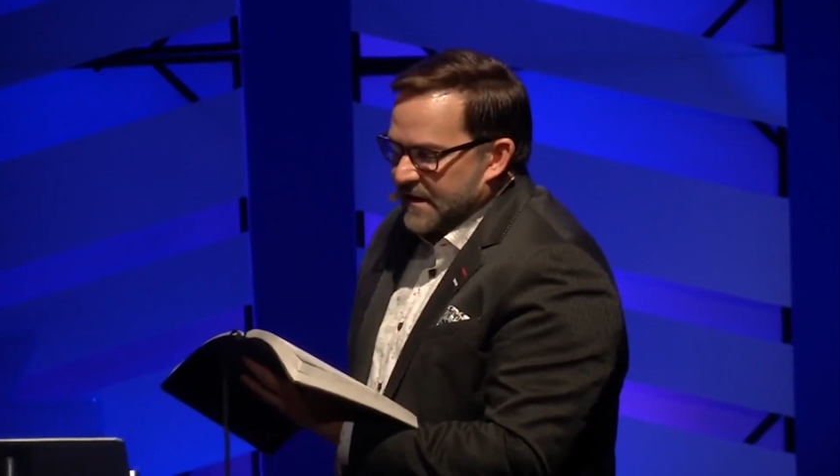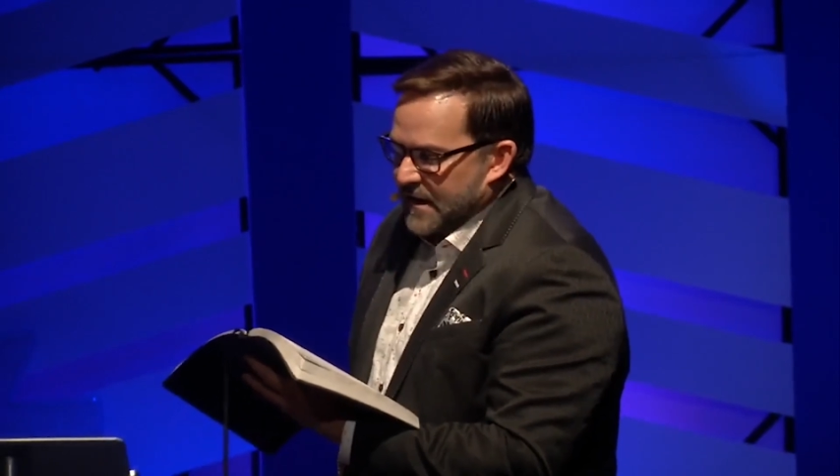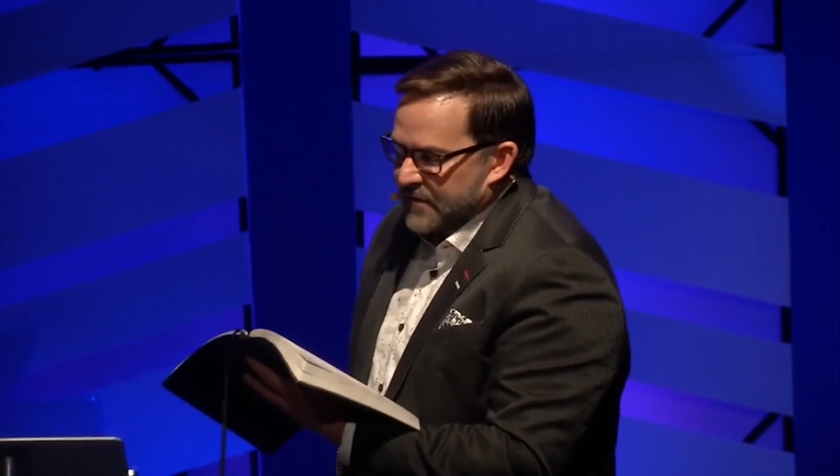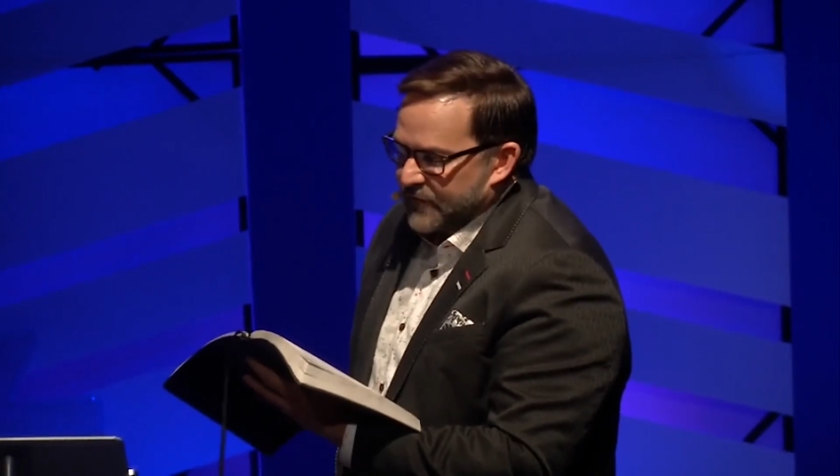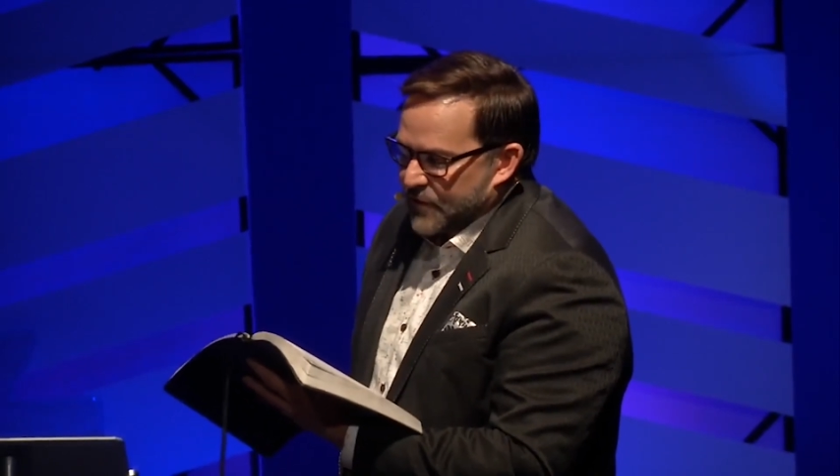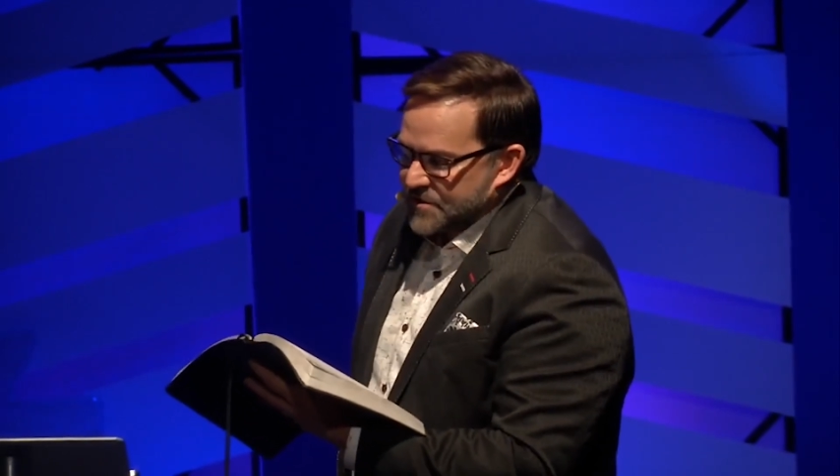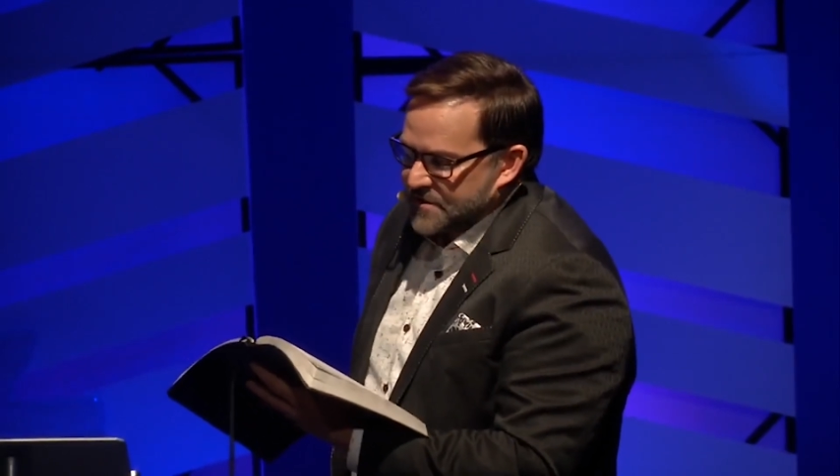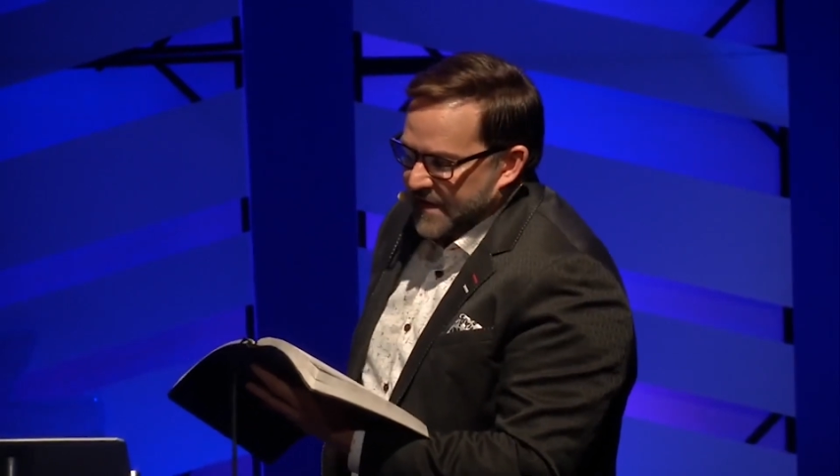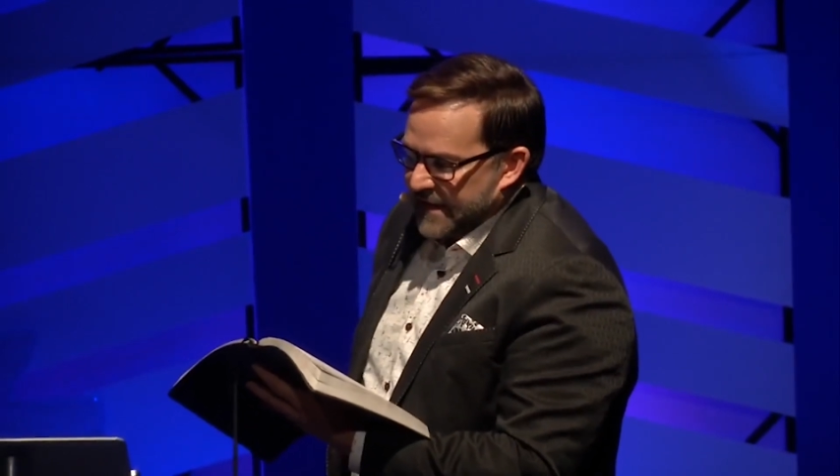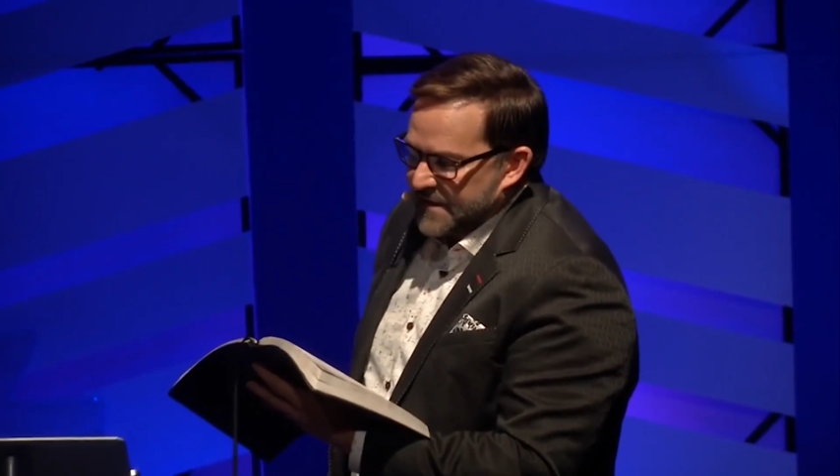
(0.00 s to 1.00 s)
In, in
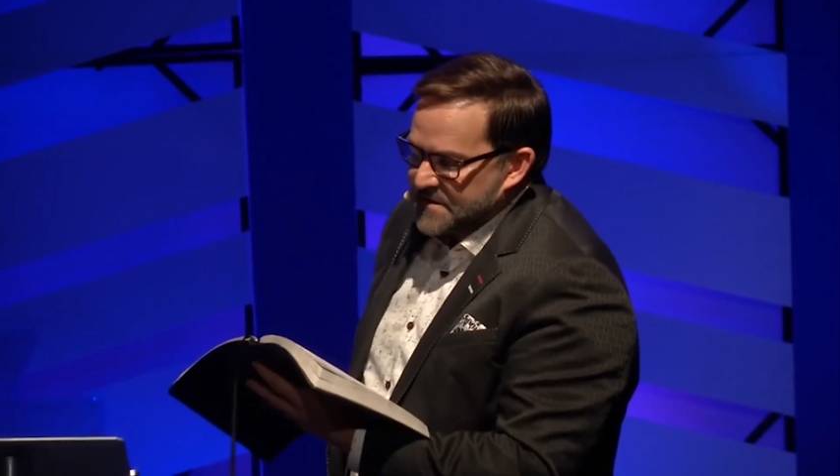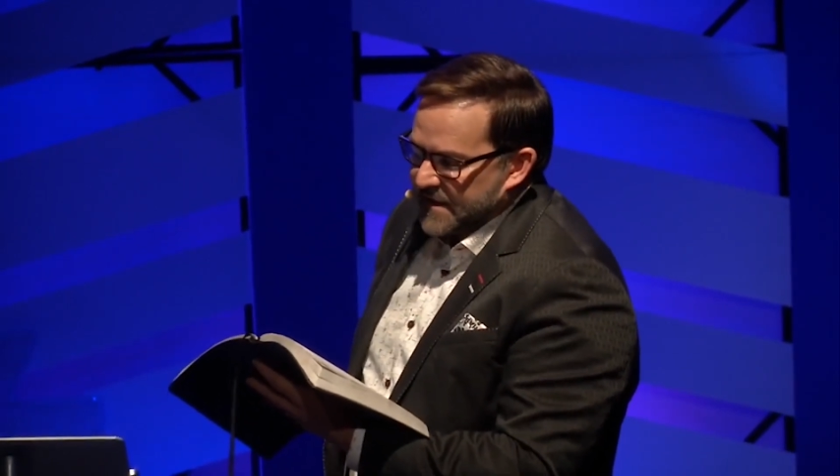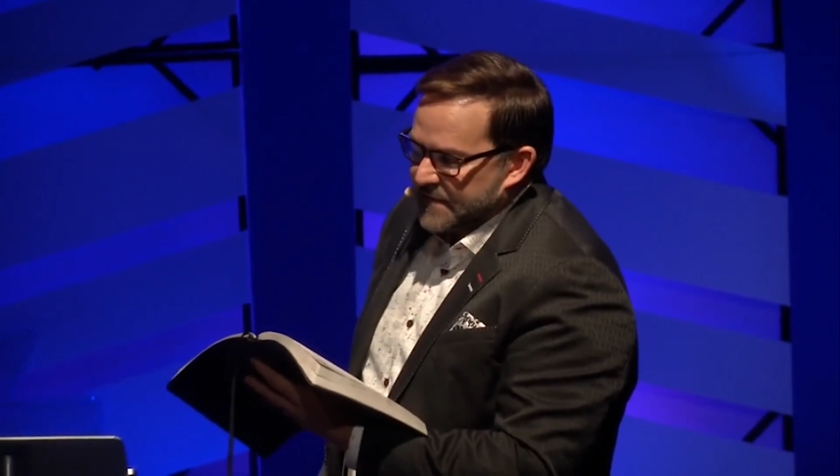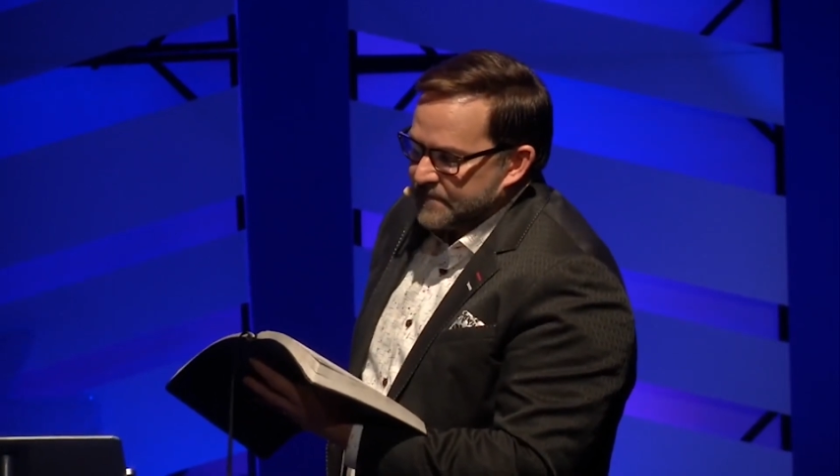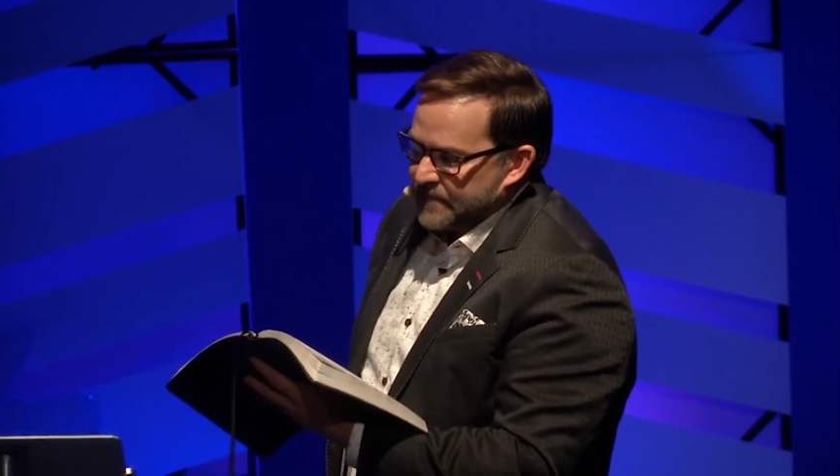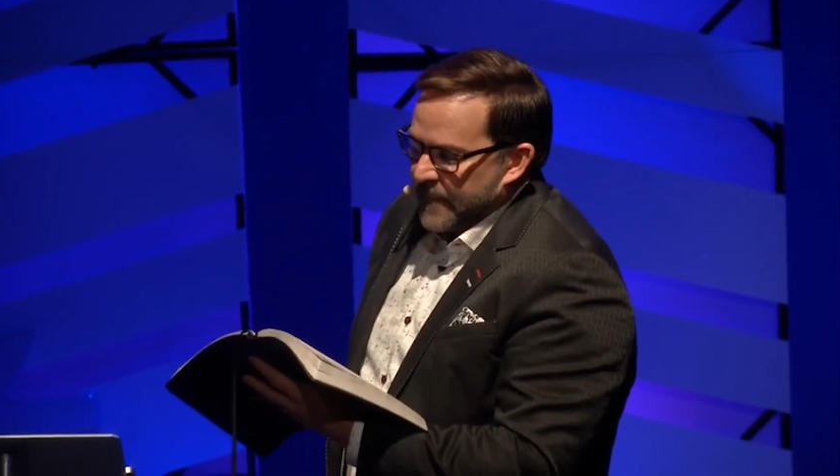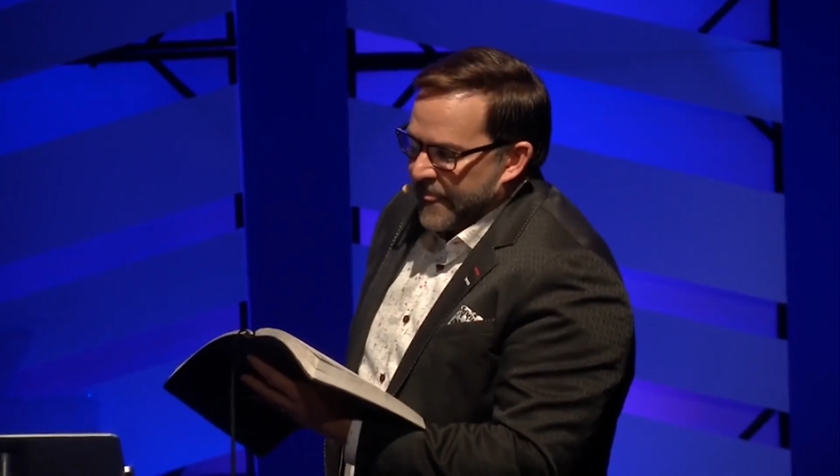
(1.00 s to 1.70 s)
verse 10, he said,